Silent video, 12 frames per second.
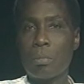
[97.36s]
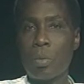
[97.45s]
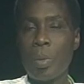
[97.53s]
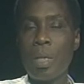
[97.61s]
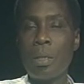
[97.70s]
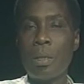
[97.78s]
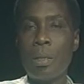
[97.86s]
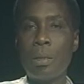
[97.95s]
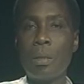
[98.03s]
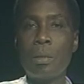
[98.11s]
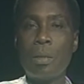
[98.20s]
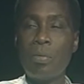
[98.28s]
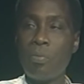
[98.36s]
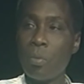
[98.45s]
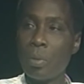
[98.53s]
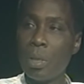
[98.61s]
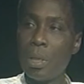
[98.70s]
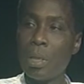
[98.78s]
20, 30,
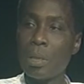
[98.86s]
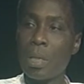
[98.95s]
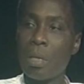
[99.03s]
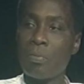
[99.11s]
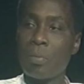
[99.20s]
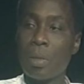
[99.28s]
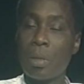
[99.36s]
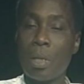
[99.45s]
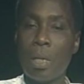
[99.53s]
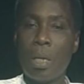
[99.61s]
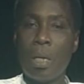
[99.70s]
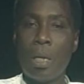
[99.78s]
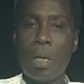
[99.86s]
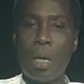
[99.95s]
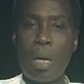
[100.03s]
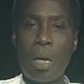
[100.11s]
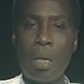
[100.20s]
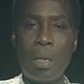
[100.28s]
40 years after,
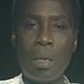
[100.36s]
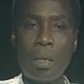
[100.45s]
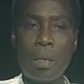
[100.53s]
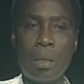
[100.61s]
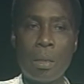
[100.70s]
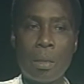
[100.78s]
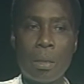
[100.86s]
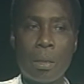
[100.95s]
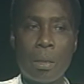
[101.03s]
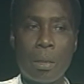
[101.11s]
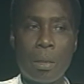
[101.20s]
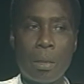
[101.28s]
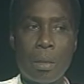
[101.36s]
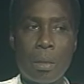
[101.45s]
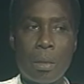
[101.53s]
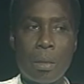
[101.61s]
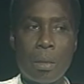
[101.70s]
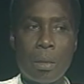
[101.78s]
and
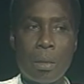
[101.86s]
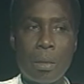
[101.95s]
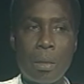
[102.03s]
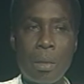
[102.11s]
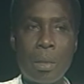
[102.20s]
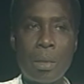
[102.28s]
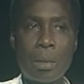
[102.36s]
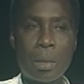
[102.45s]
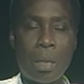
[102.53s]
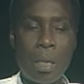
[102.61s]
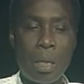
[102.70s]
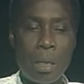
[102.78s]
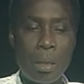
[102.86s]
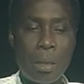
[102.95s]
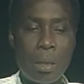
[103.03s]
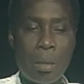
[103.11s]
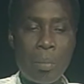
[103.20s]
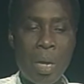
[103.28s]
it is
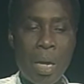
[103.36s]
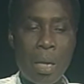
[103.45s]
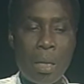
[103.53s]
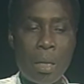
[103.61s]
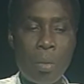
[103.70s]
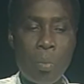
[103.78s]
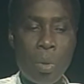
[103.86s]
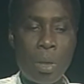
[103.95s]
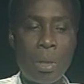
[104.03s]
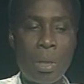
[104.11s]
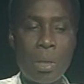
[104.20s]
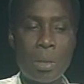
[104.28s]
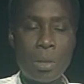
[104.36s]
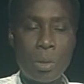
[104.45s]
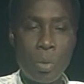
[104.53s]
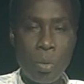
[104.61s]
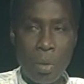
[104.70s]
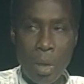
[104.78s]
colored by what the
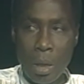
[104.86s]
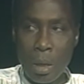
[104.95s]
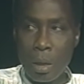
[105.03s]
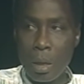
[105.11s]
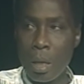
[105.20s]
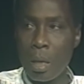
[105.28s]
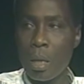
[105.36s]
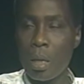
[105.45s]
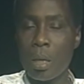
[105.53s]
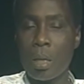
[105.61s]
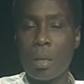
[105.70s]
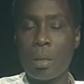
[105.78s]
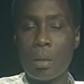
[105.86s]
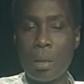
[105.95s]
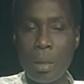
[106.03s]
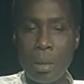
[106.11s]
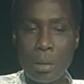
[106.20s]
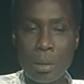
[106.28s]
historian
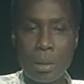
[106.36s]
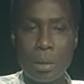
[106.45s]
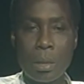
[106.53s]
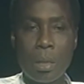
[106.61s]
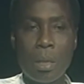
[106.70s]
thinks,